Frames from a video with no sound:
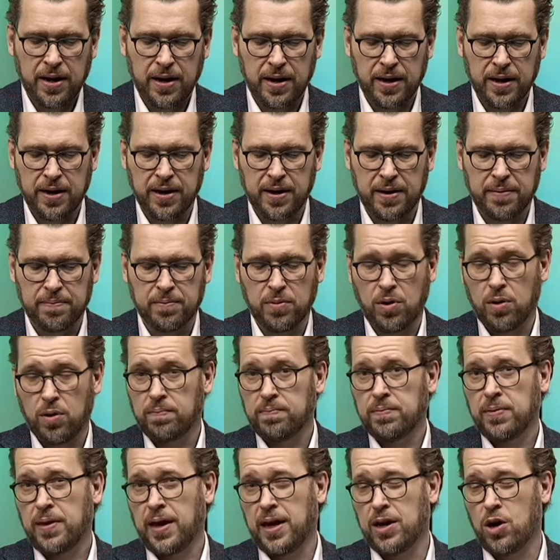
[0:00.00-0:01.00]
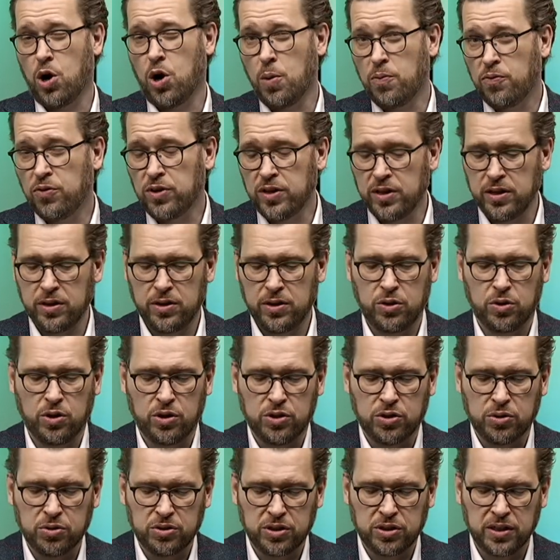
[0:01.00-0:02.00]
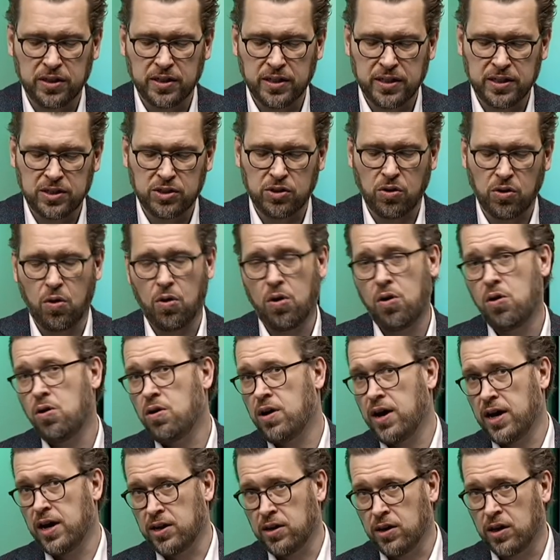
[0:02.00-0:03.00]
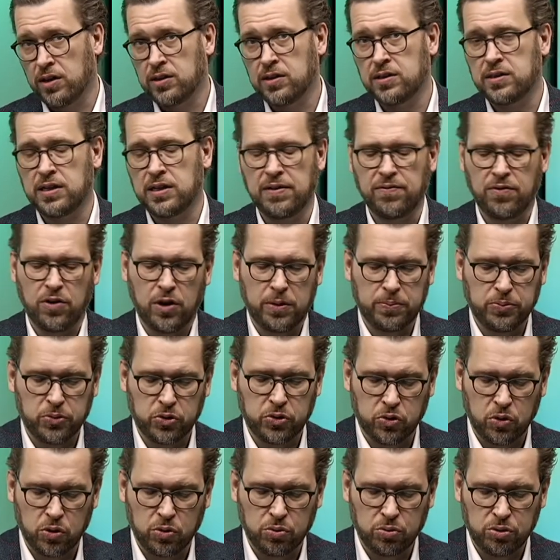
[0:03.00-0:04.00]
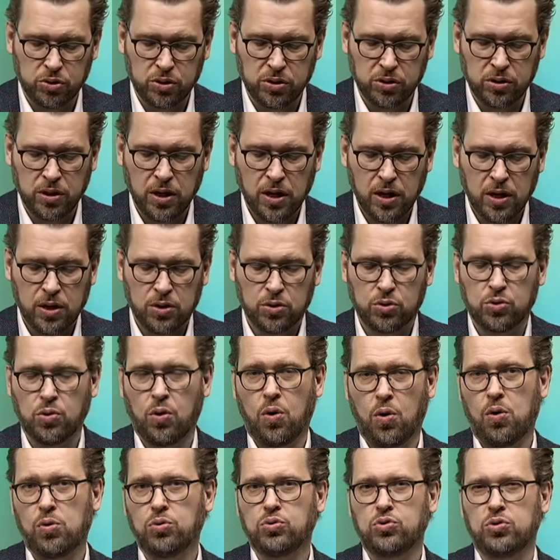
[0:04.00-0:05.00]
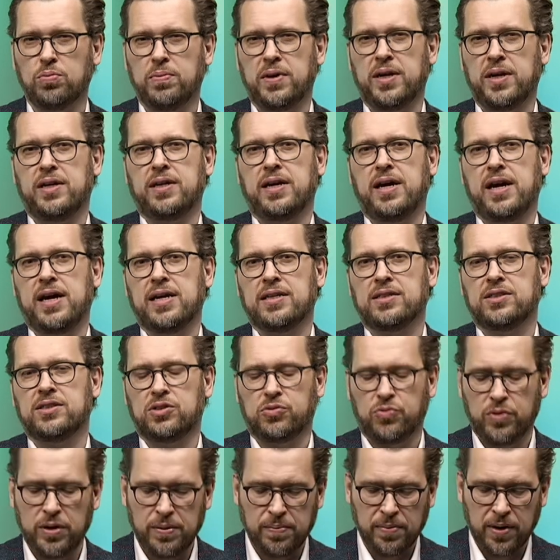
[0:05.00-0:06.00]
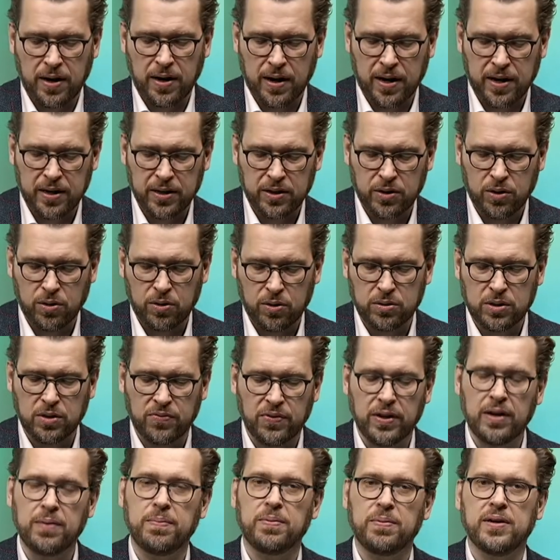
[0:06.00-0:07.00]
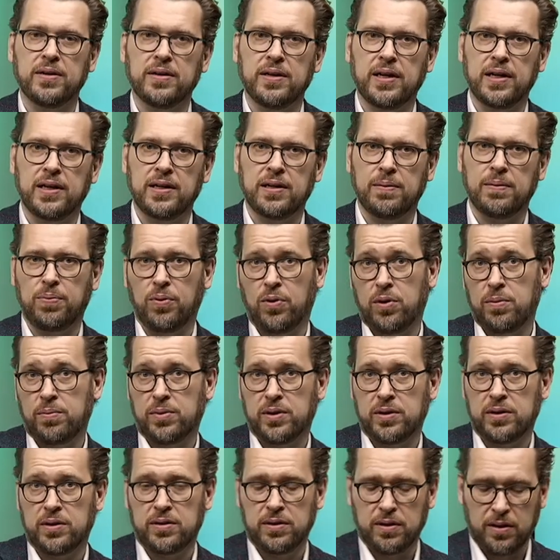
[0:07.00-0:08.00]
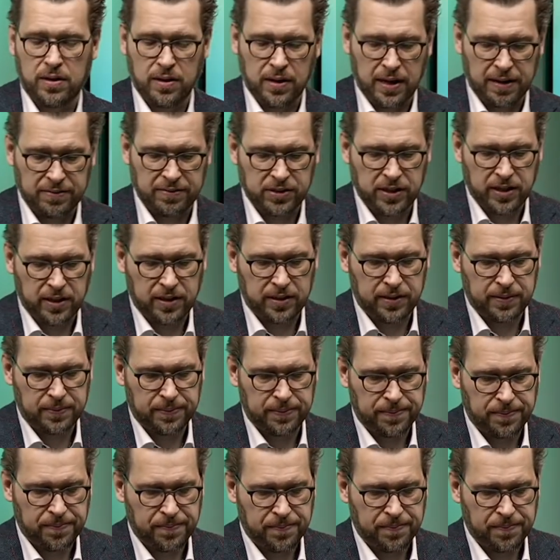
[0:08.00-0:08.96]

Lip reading: And hopefully you're using this or another DevOps solution to automate and streamline your development and deployment lifecycle.